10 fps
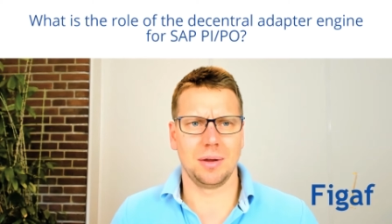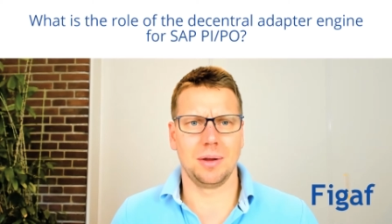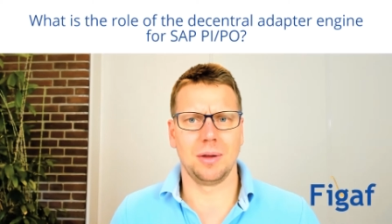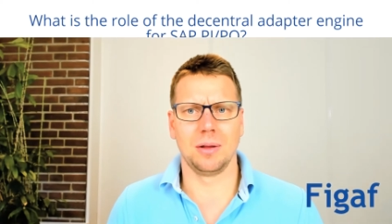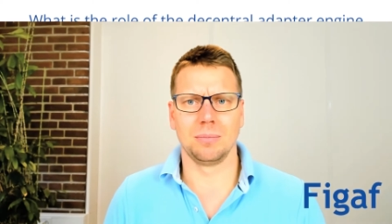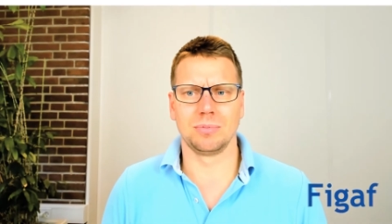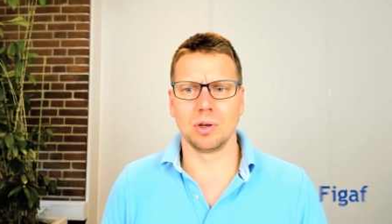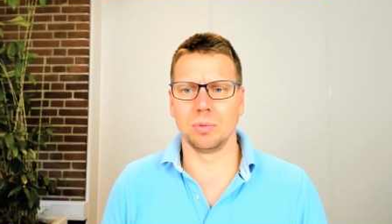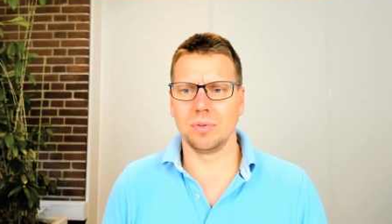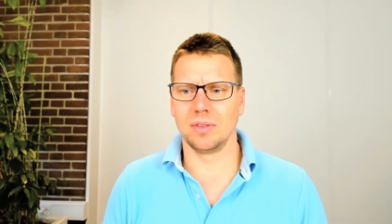Um,
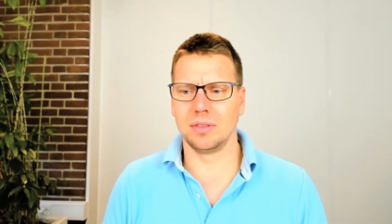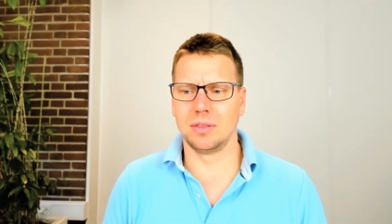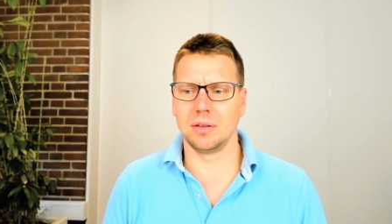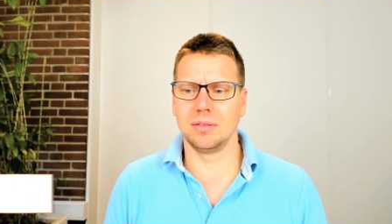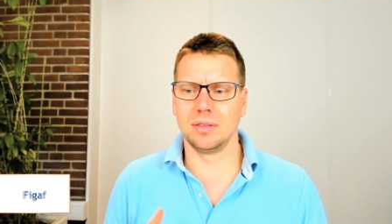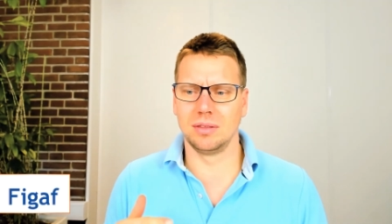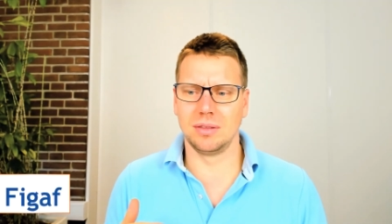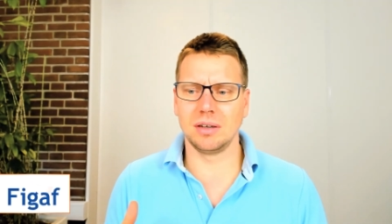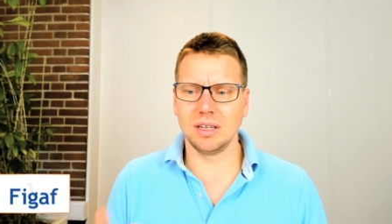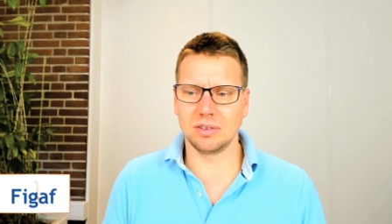so the
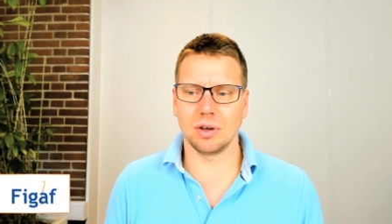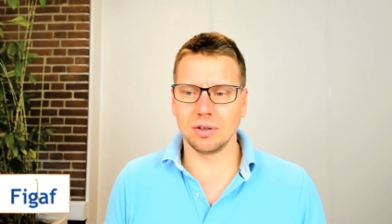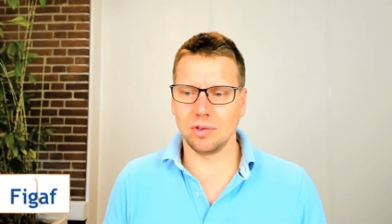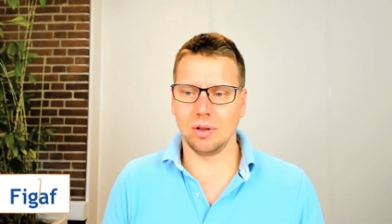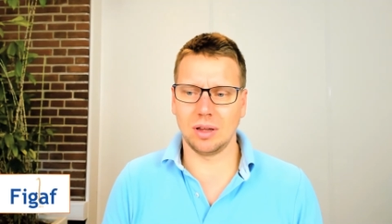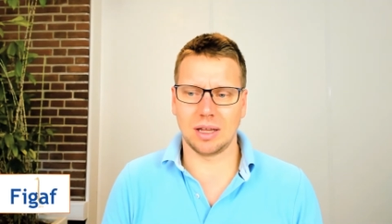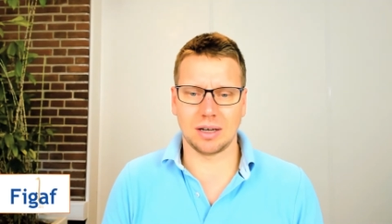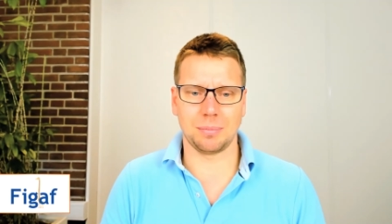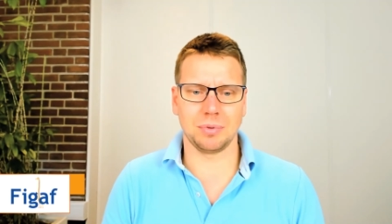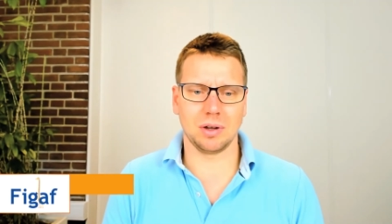the Decentral
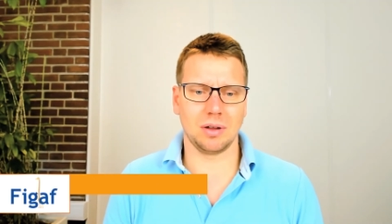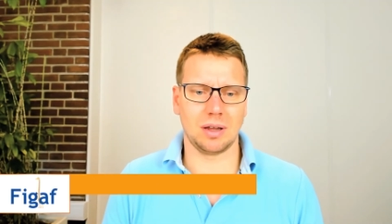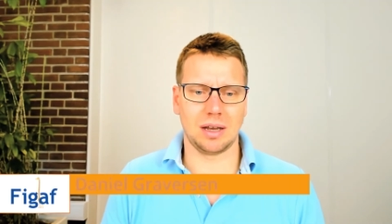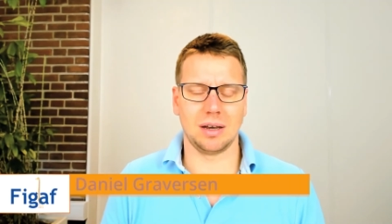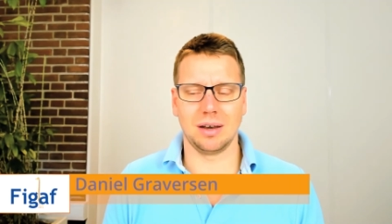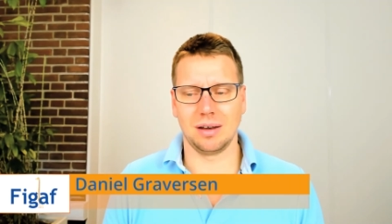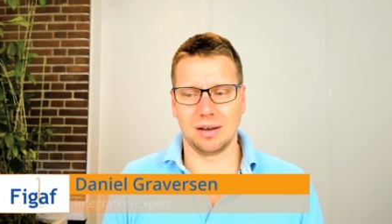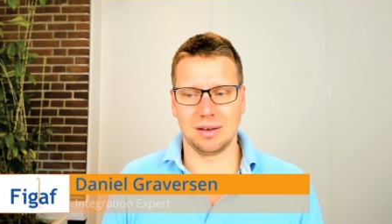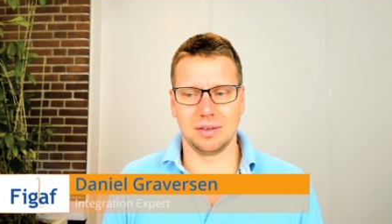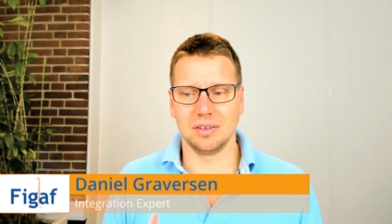Adapter
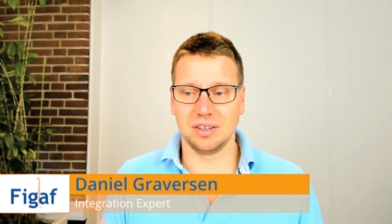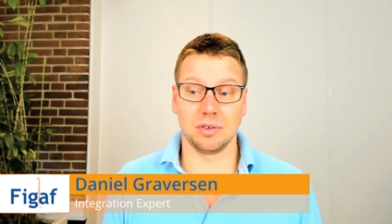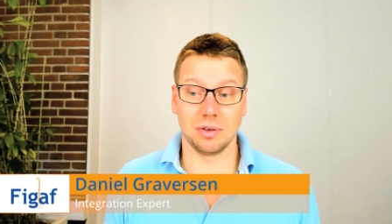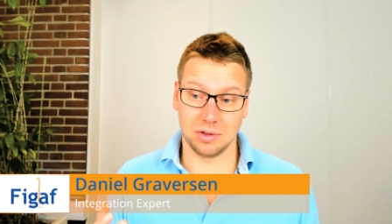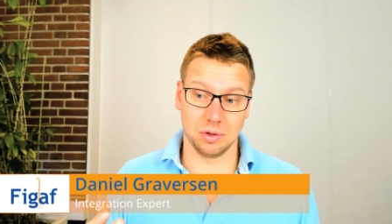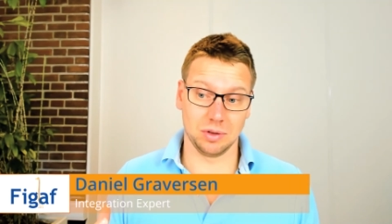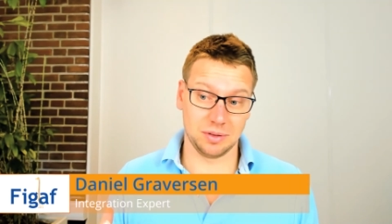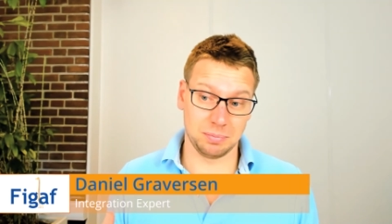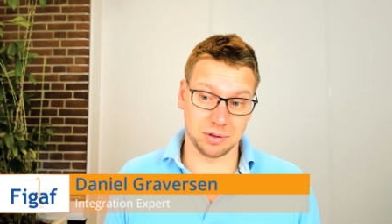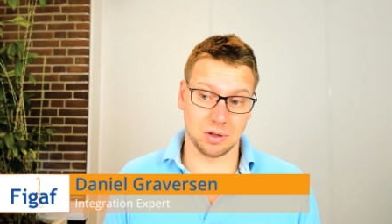and the Decentral
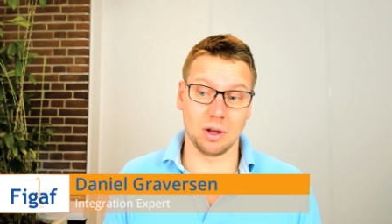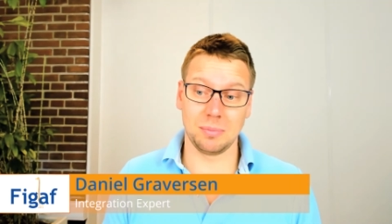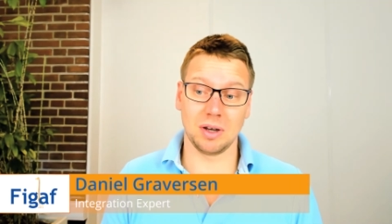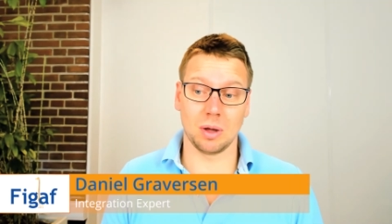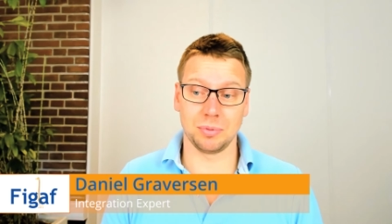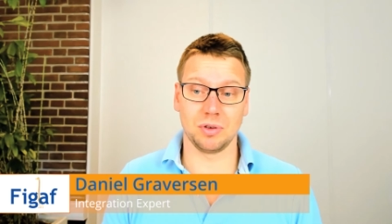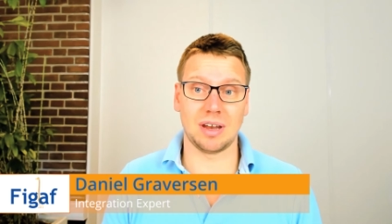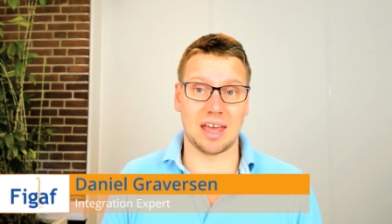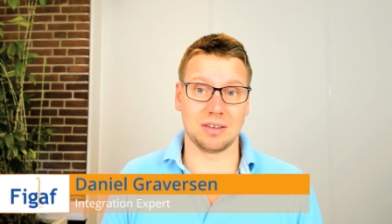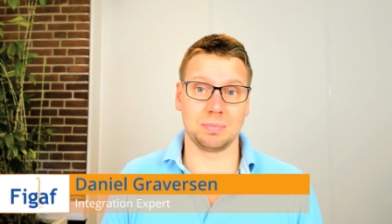Deployment option
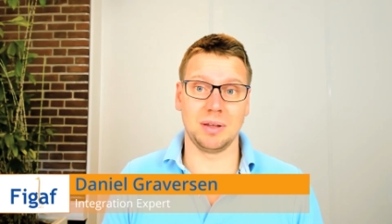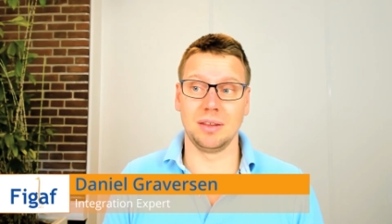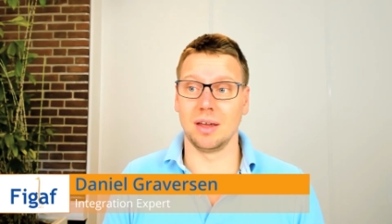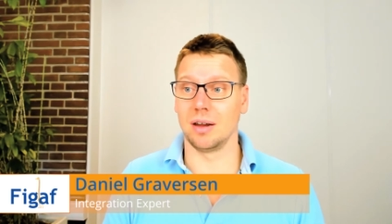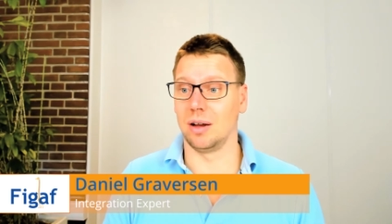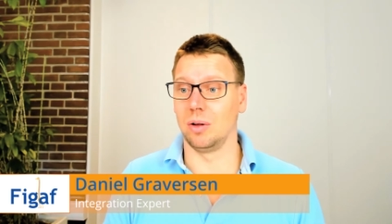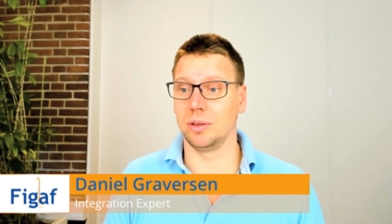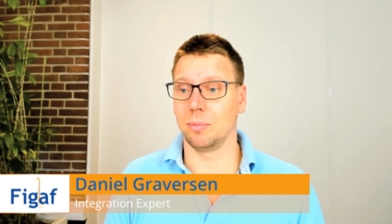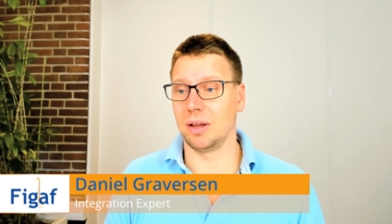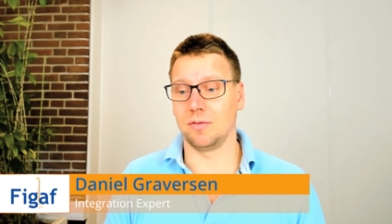has been there all
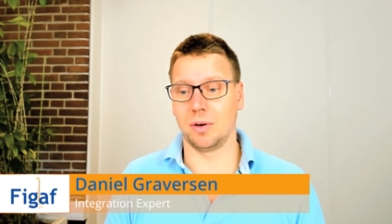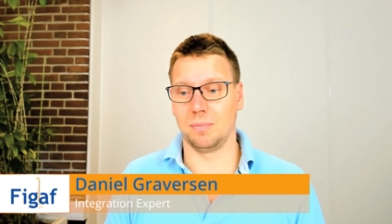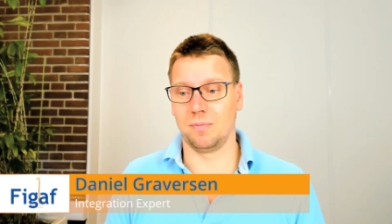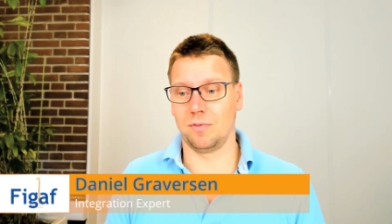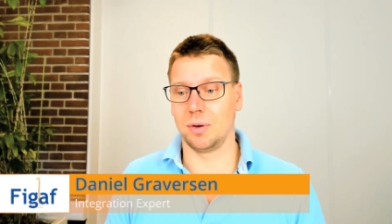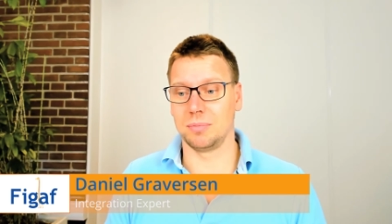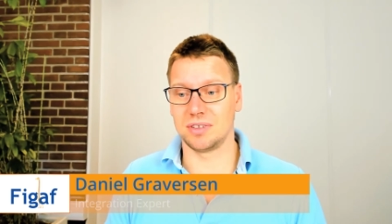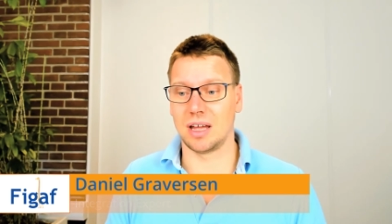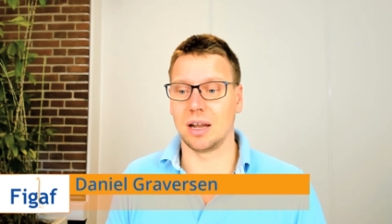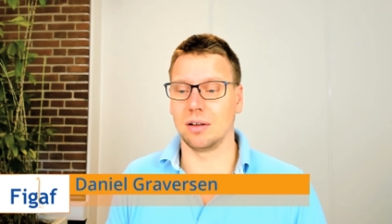the way from, from
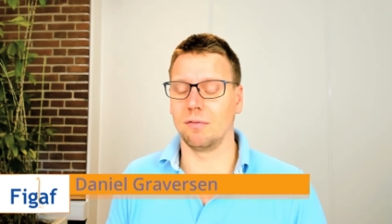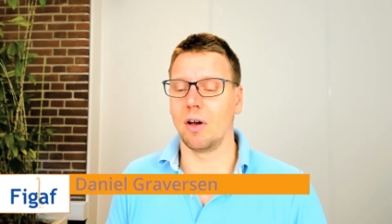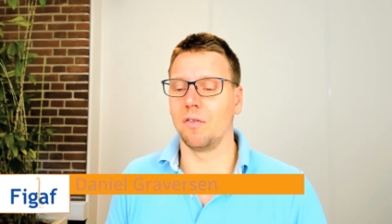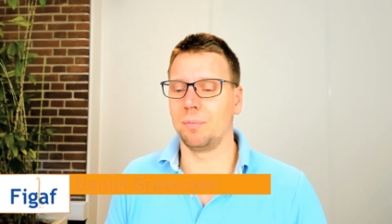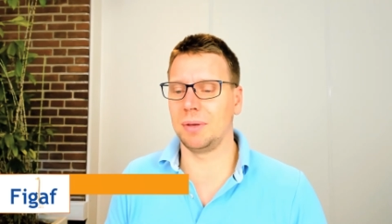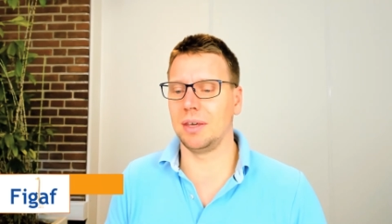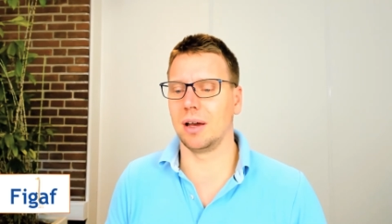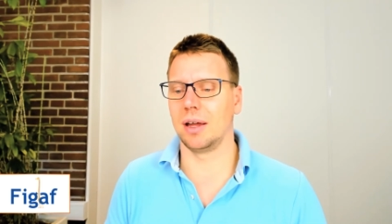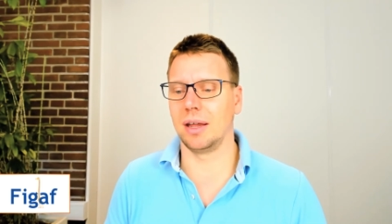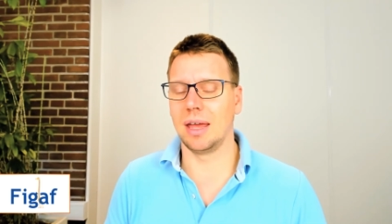start of, of P I